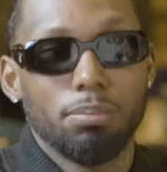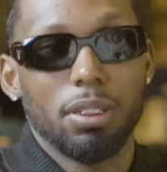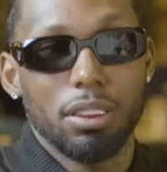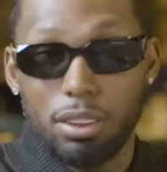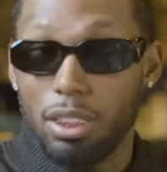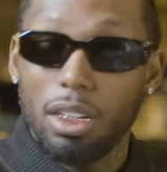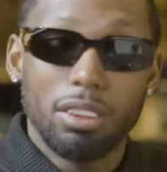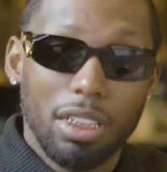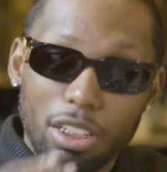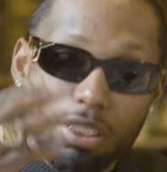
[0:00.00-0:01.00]
Big. See that?
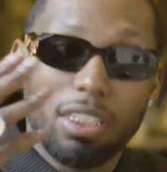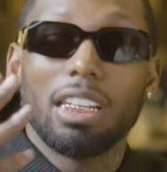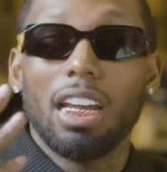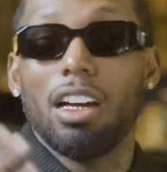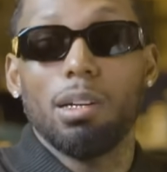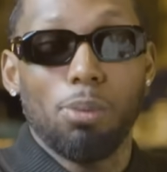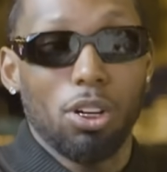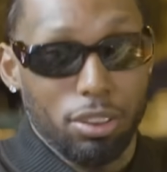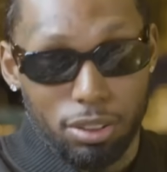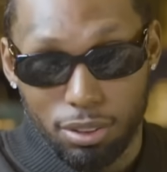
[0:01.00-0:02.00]
Now you're thinking out of the
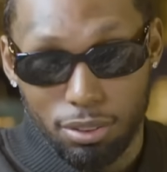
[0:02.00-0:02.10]
box.